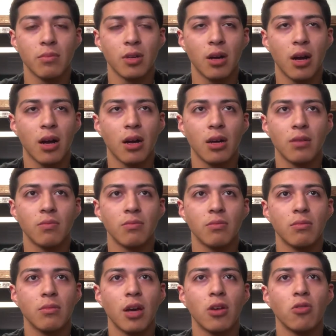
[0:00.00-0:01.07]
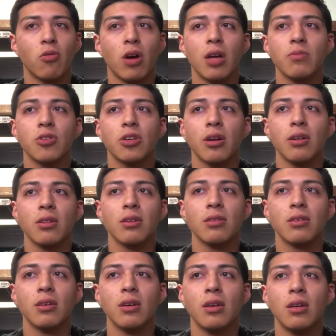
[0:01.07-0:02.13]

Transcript: Uh, I don't know why I'm sharing this.